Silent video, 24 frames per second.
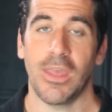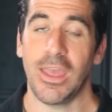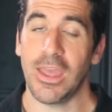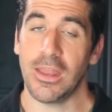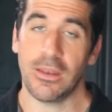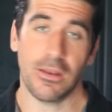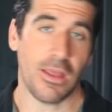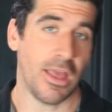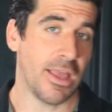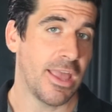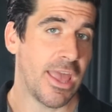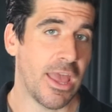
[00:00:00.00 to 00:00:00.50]

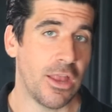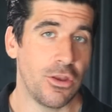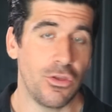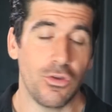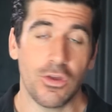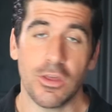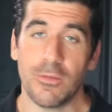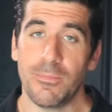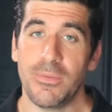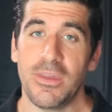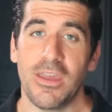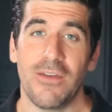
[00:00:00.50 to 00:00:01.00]
And again, you
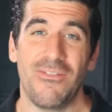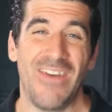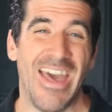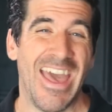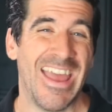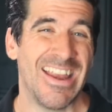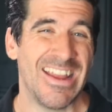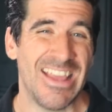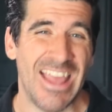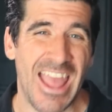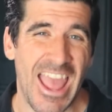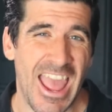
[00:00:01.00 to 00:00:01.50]
can be of
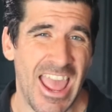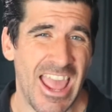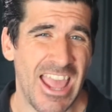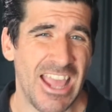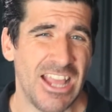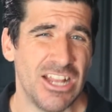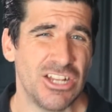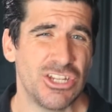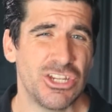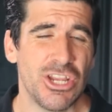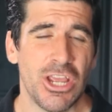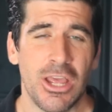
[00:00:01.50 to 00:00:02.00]
any
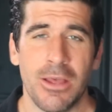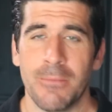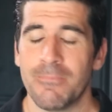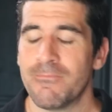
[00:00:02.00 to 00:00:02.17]
age,